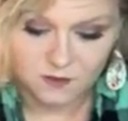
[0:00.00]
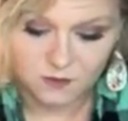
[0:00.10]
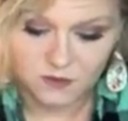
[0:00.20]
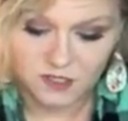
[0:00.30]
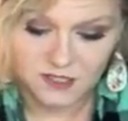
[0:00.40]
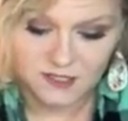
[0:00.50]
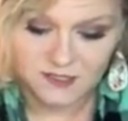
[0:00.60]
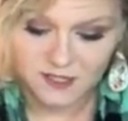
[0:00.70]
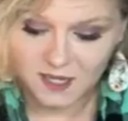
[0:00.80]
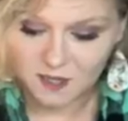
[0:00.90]
when you need
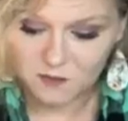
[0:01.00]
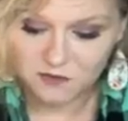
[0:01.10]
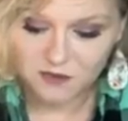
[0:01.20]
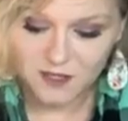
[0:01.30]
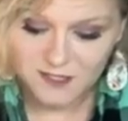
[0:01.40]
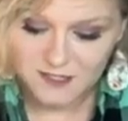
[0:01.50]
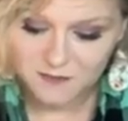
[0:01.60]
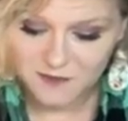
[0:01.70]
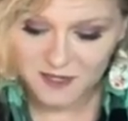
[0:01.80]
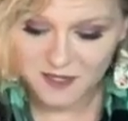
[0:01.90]
to camouflage
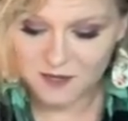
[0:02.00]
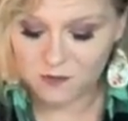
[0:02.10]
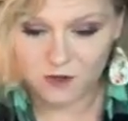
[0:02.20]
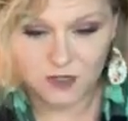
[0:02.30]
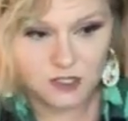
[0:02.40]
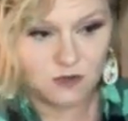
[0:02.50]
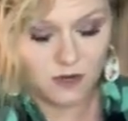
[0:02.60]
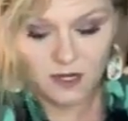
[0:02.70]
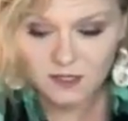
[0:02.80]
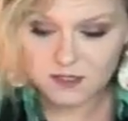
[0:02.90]
something, it works
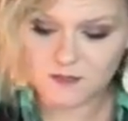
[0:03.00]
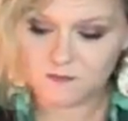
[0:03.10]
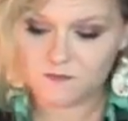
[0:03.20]
great.